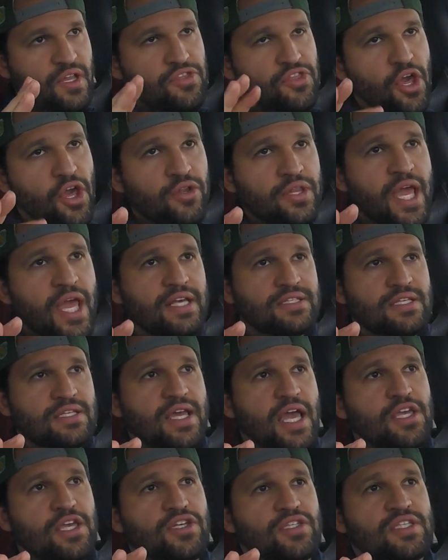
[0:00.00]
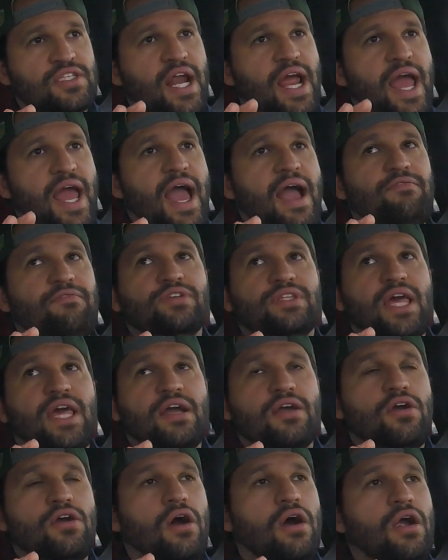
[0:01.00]
the only hesitations that I have with
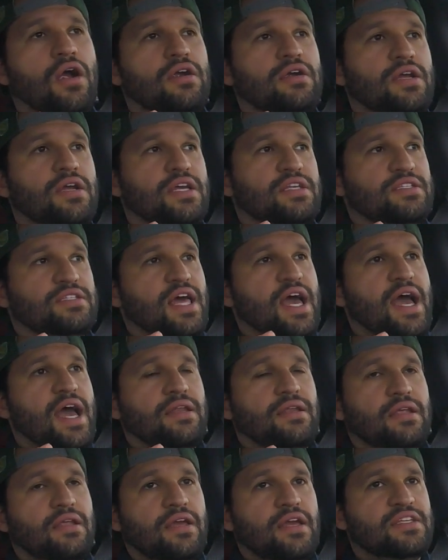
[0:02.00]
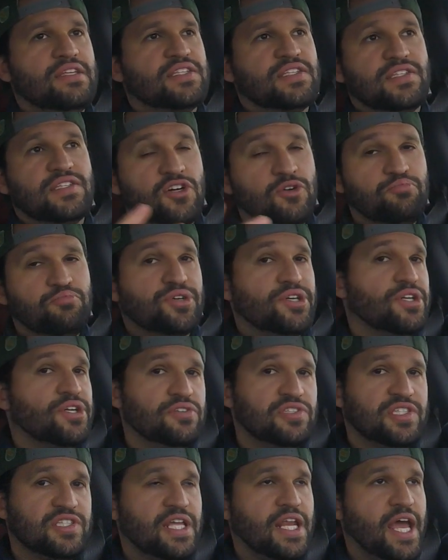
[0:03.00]
that car is that it's still
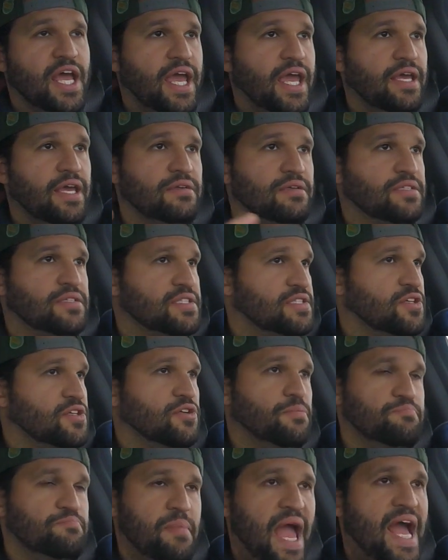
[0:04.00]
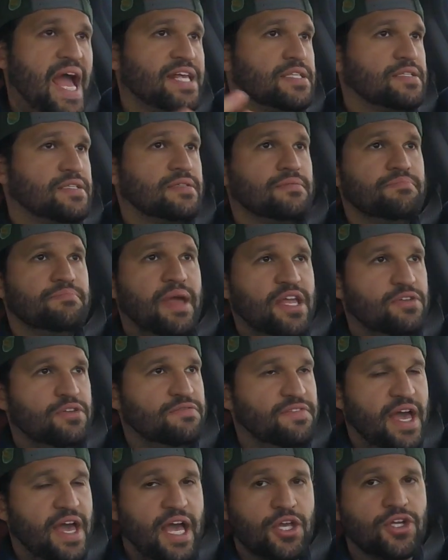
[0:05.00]
produced today, still mass
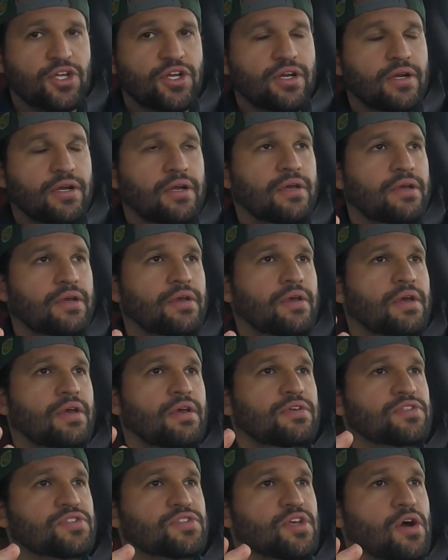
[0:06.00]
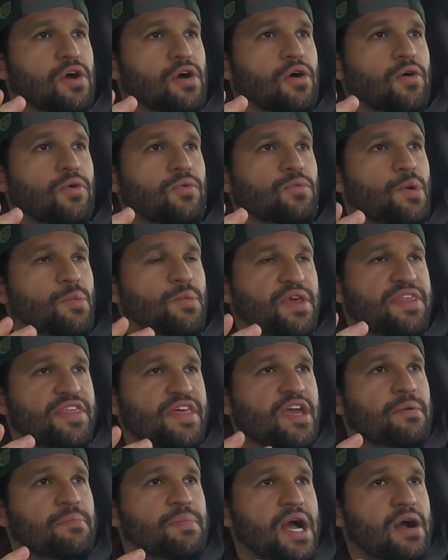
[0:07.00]
manufactured, so when we
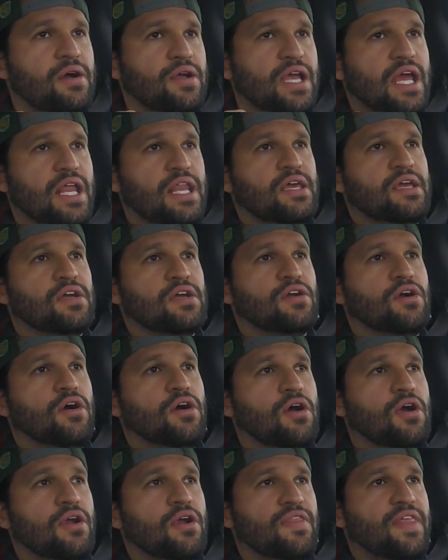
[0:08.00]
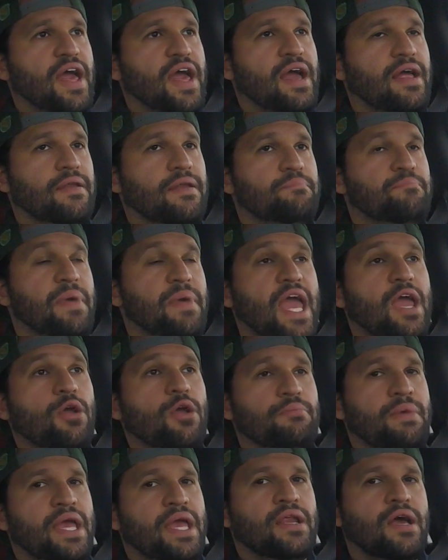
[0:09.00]
think about getting a car that may
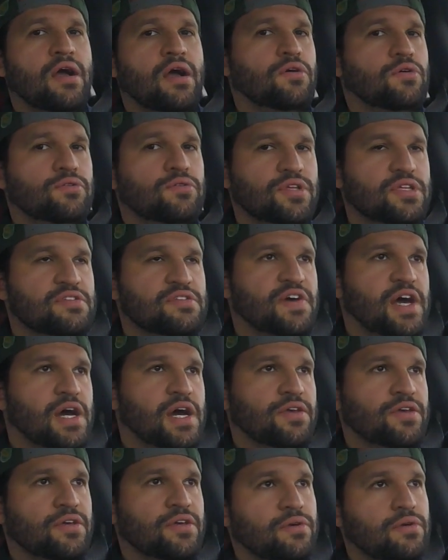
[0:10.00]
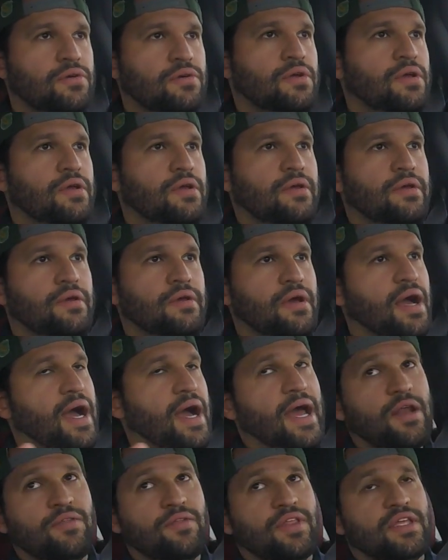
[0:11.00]
or may not hold its value,
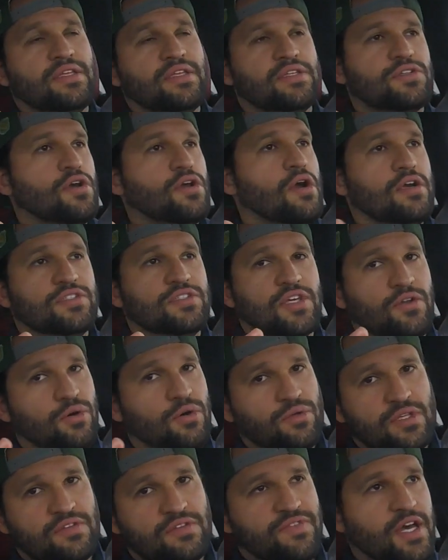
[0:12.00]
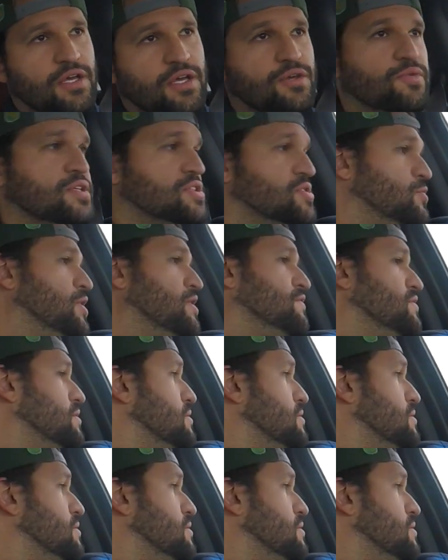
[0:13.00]
I don't think this car is going to hold its value whatsoever.